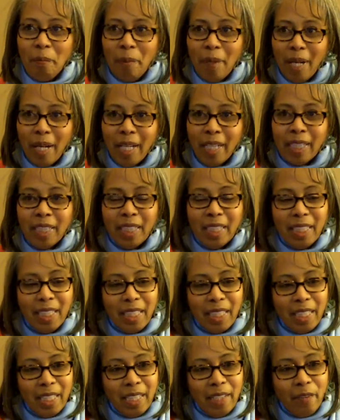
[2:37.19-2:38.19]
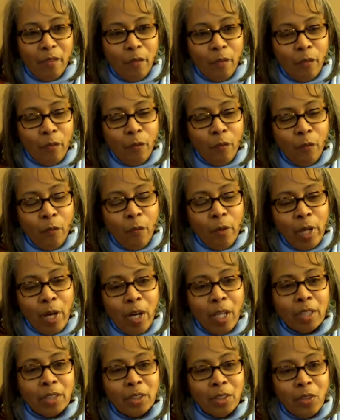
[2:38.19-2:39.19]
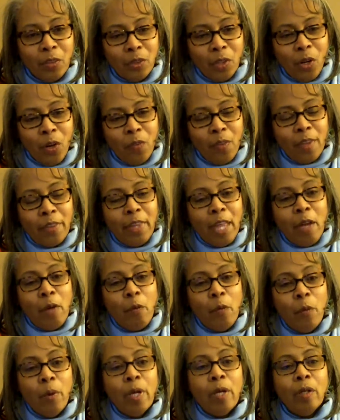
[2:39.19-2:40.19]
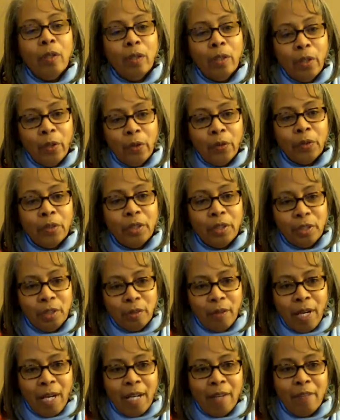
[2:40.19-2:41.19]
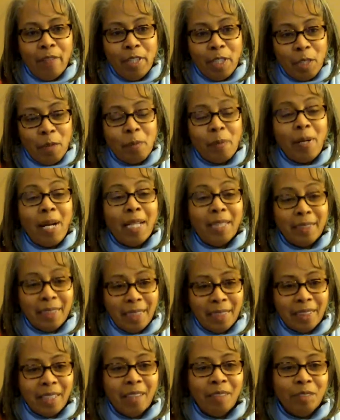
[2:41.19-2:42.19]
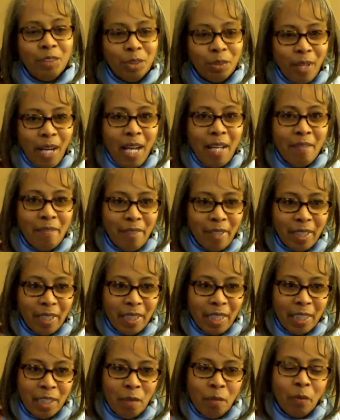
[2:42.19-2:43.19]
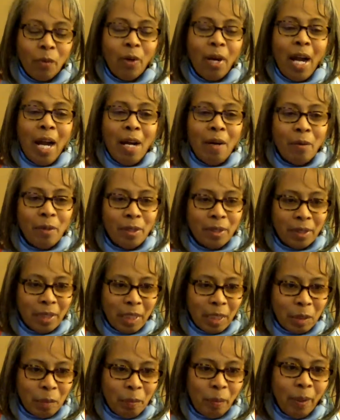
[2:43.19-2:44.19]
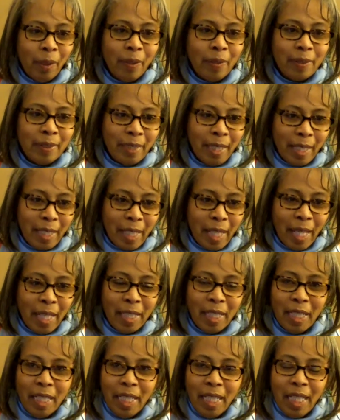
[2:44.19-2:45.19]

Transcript: But we also know that they will learn to drive in the process of driving, that the more hours and experience they get.